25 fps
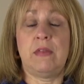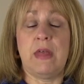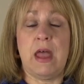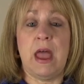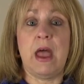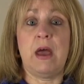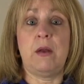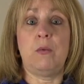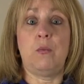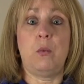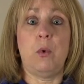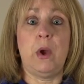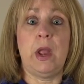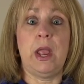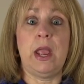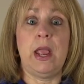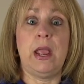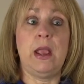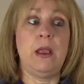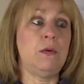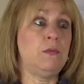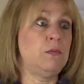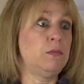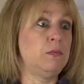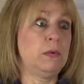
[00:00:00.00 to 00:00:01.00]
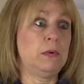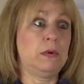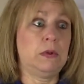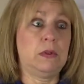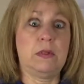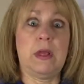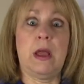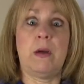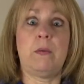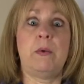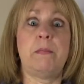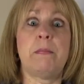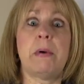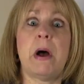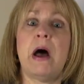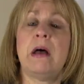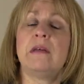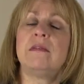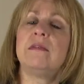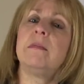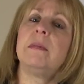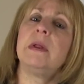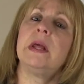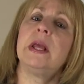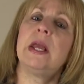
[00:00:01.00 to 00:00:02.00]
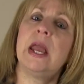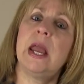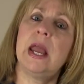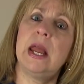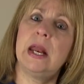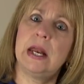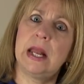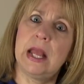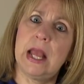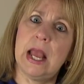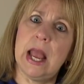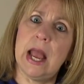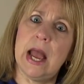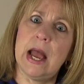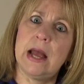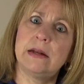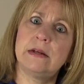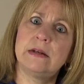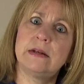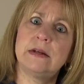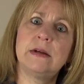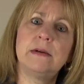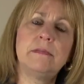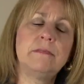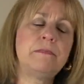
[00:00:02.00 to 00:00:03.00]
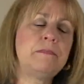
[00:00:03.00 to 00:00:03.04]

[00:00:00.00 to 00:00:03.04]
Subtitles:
that we possibly can get.